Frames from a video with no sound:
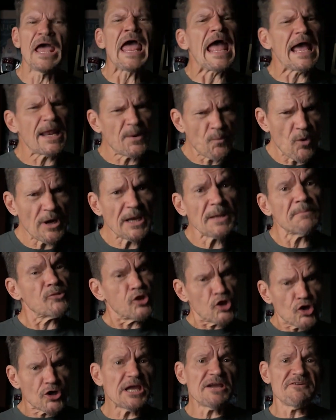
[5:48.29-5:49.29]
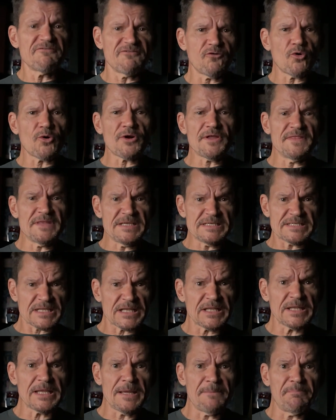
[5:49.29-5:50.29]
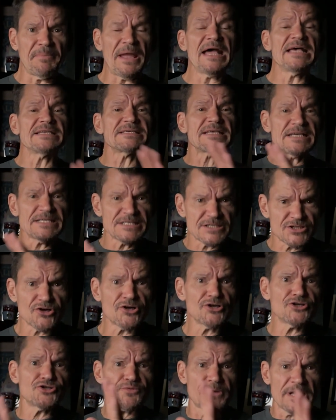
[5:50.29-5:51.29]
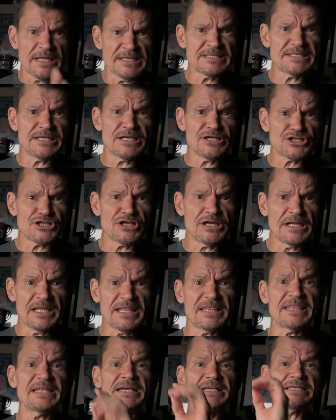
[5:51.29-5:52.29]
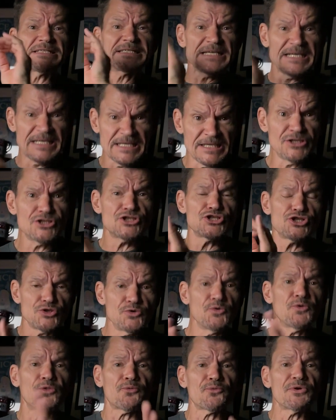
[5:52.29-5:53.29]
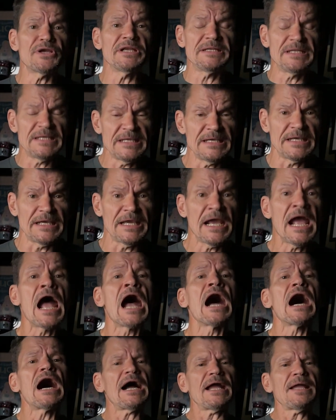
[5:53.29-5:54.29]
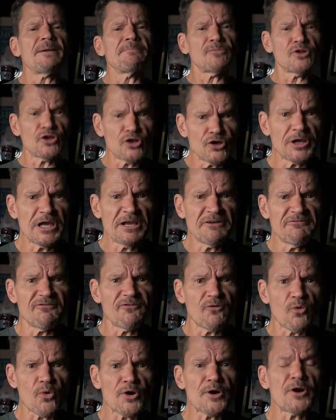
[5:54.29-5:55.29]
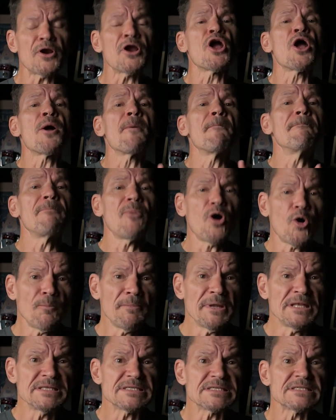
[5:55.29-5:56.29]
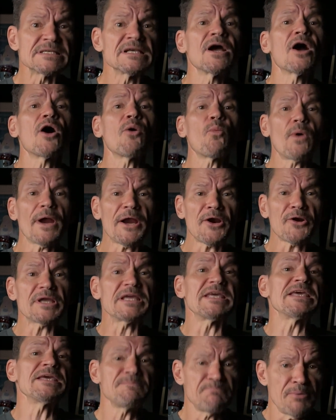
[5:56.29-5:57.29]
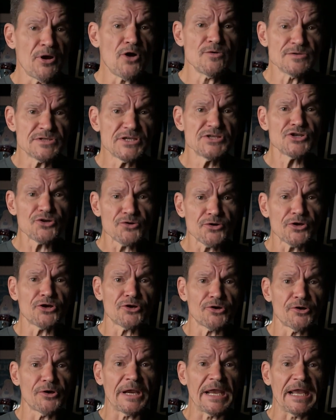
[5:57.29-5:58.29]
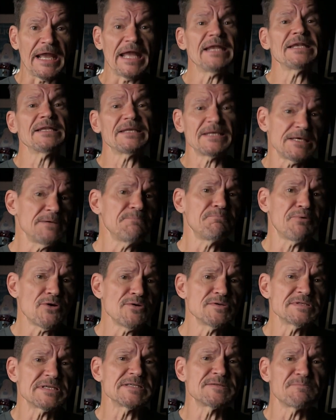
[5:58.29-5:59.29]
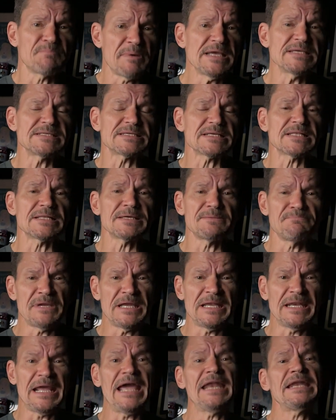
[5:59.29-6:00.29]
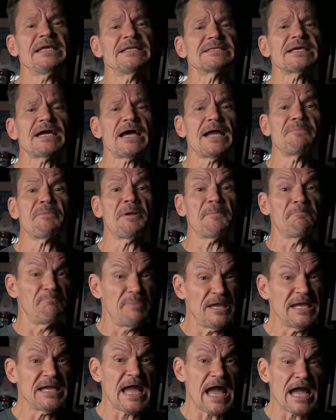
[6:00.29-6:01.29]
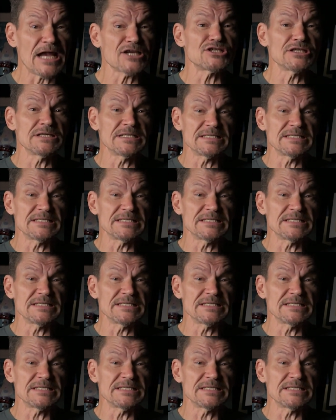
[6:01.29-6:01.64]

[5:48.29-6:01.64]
And what I'm looking for in this clip, as I start transitioning things into 3D, I am looking for moments where key poses are occurring. And key poses basically mean anytime a big action